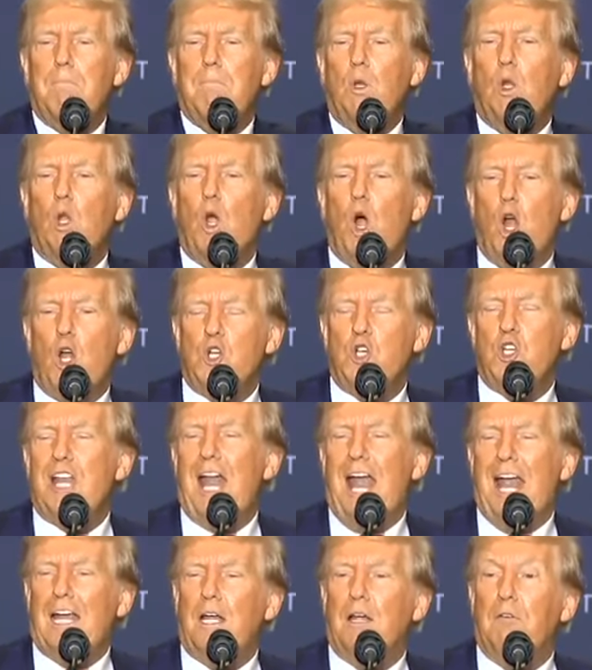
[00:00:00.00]
large
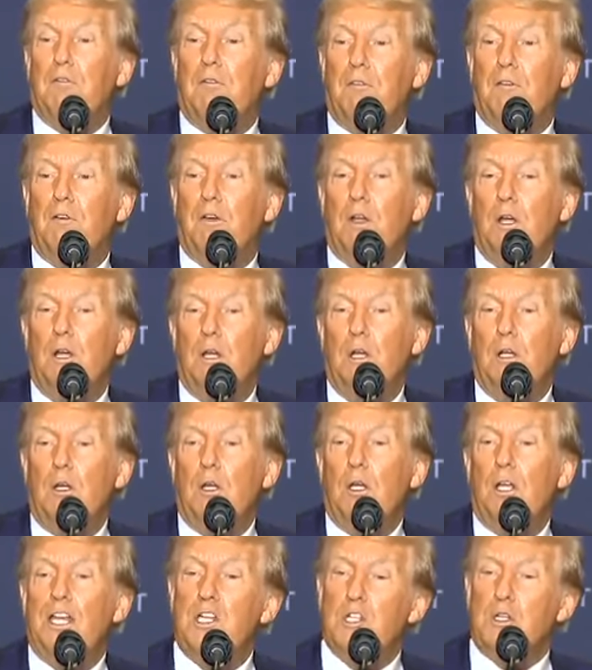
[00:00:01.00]
tank of
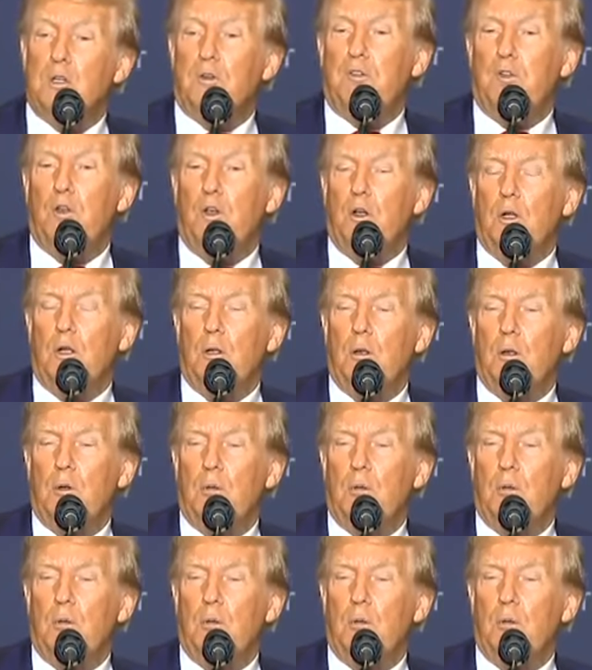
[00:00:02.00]
diesel fuel,